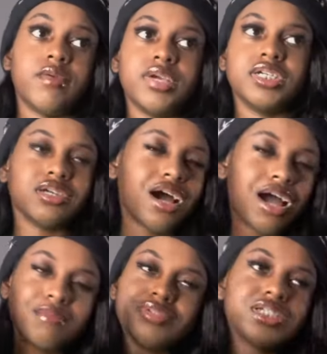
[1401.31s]
Because
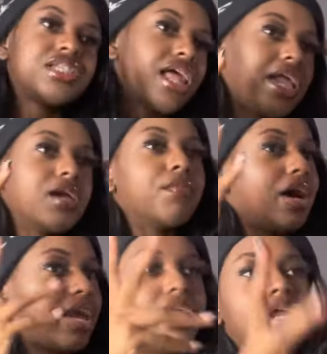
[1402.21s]
I'm just like, in
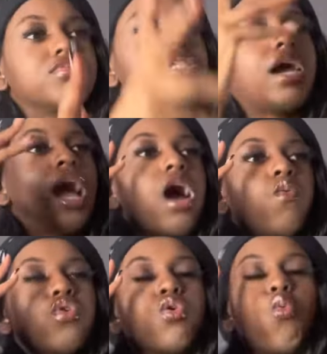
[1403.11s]
my head, I'm just like, I
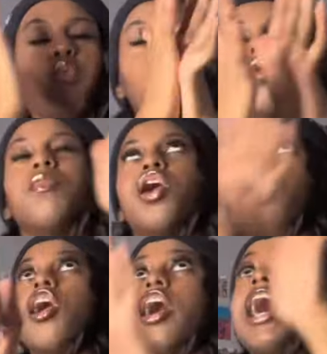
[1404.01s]
wanna whoop
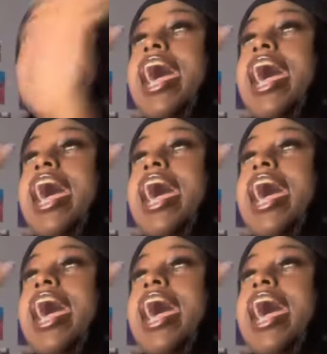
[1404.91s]
her